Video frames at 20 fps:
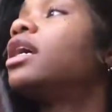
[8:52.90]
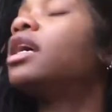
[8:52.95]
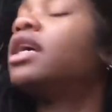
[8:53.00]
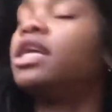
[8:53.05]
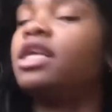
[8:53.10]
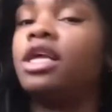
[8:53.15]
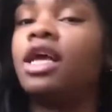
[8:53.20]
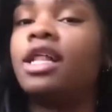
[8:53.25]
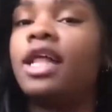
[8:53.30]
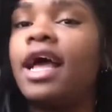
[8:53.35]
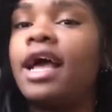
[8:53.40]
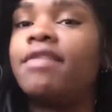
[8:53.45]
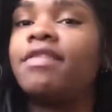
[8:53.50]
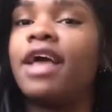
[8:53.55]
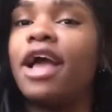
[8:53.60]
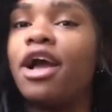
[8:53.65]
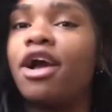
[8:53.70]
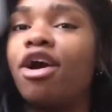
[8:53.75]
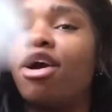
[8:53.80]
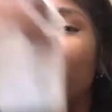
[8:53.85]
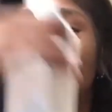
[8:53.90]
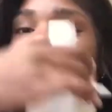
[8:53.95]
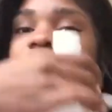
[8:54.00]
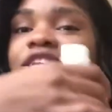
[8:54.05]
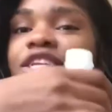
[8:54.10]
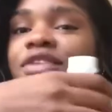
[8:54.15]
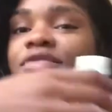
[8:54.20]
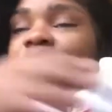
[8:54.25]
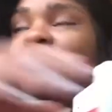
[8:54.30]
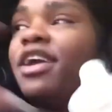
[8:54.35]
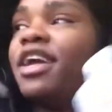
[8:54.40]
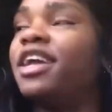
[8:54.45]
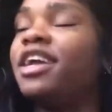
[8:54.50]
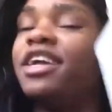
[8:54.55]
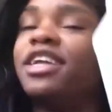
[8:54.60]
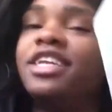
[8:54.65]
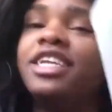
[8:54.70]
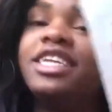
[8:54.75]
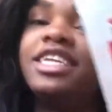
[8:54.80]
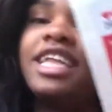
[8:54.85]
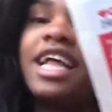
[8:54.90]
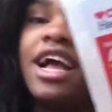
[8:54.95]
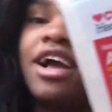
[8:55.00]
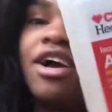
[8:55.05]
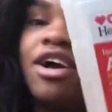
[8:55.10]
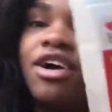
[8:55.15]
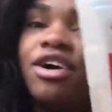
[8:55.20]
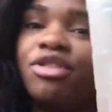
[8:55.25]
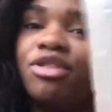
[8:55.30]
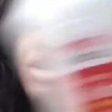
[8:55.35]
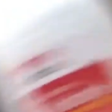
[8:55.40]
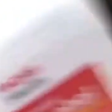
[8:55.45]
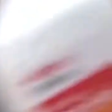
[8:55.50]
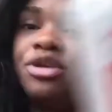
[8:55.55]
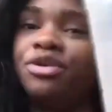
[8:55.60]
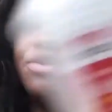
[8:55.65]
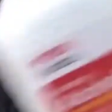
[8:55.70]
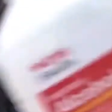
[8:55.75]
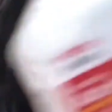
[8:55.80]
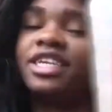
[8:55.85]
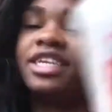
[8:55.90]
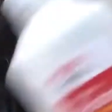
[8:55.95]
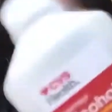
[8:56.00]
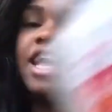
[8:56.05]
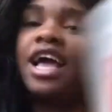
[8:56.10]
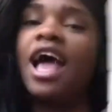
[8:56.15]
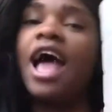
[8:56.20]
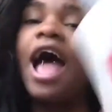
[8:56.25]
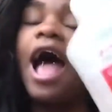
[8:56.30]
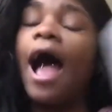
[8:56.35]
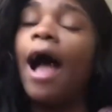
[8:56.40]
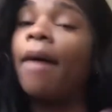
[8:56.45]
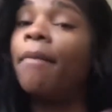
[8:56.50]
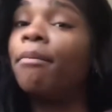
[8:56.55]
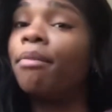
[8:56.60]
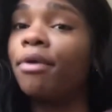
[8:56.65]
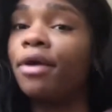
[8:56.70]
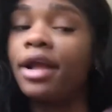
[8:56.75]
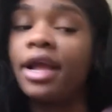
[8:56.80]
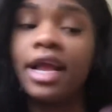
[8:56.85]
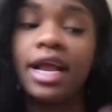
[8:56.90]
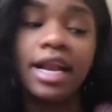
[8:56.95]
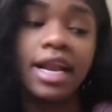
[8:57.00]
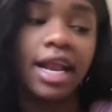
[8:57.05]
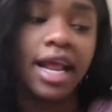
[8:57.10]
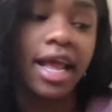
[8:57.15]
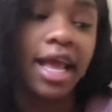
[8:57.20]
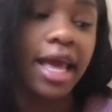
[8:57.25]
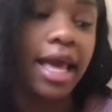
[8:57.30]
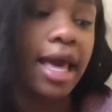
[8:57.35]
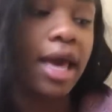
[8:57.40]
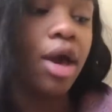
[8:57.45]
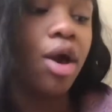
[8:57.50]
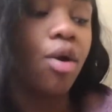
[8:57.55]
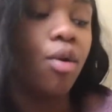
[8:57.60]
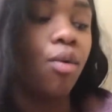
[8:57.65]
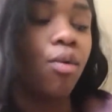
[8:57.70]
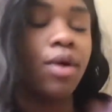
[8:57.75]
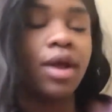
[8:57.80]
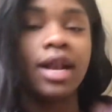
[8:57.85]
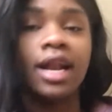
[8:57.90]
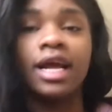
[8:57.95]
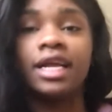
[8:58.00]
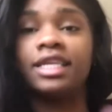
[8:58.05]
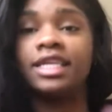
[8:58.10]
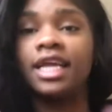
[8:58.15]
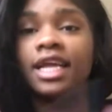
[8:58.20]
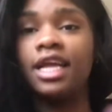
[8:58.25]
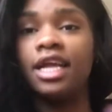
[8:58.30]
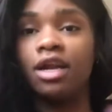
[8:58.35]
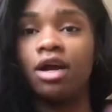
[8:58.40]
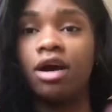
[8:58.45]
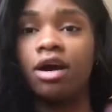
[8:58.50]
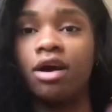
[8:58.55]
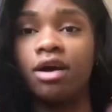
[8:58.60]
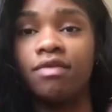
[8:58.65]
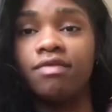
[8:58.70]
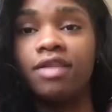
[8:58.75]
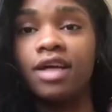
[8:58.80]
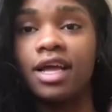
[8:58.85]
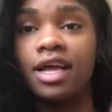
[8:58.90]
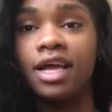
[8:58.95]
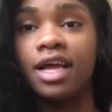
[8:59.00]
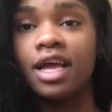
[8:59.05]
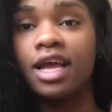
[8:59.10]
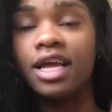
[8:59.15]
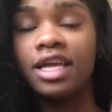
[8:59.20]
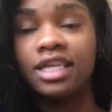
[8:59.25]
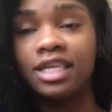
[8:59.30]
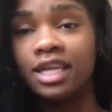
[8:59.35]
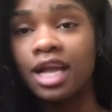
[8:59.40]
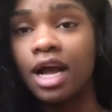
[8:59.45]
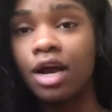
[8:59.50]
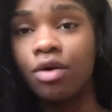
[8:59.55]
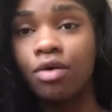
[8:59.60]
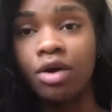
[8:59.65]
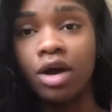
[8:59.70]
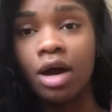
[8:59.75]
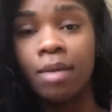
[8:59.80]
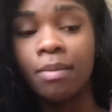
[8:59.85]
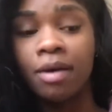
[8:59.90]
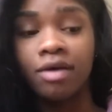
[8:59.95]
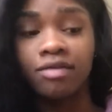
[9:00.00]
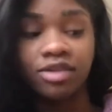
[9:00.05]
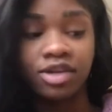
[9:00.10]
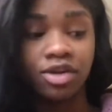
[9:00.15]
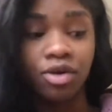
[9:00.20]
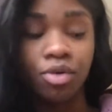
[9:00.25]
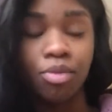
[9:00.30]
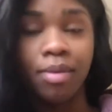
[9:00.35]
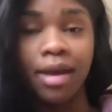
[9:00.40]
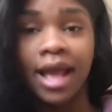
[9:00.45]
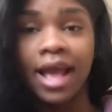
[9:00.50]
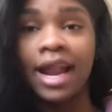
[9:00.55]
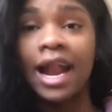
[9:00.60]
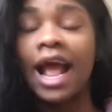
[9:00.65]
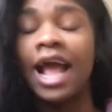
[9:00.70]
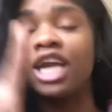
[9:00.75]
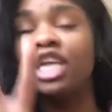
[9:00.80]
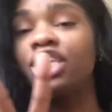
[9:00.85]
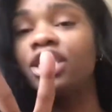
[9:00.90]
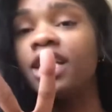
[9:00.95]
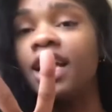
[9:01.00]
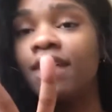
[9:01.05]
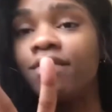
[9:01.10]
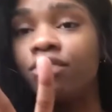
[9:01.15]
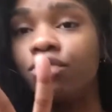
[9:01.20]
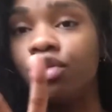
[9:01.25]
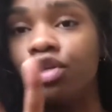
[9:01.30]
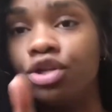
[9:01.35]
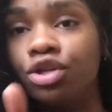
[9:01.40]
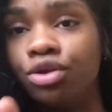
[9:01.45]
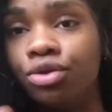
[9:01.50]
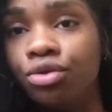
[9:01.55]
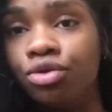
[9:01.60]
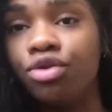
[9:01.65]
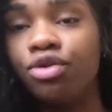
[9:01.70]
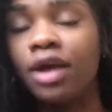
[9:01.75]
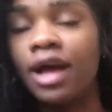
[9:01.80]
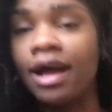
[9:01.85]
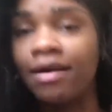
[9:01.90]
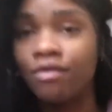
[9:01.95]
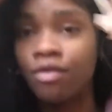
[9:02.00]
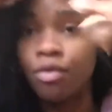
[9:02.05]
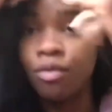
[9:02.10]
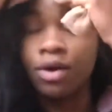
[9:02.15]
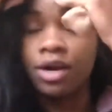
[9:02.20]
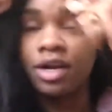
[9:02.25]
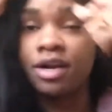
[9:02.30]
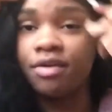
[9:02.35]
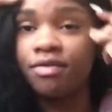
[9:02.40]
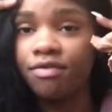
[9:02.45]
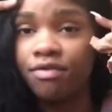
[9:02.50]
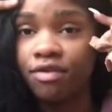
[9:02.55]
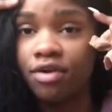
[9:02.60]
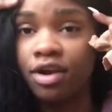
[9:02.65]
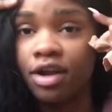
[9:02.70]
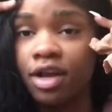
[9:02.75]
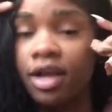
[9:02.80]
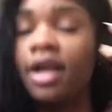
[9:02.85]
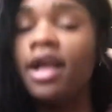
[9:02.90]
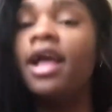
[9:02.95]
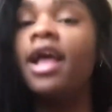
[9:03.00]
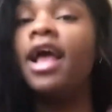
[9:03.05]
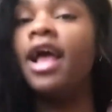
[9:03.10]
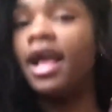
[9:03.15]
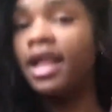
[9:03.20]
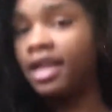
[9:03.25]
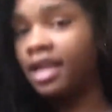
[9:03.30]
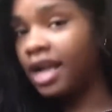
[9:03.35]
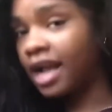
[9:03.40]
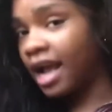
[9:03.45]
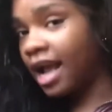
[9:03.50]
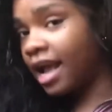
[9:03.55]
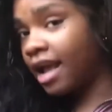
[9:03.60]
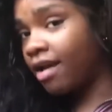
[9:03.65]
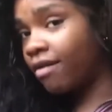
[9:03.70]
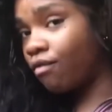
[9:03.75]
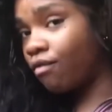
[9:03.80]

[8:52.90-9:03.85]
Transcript: y'all have the alcohol and stuff right here. This is the alcohol that I use. I'm praying that when I take it off, like, it's not gonna come off so bad. I actually have on 2. So I have on 1 in the front and then I have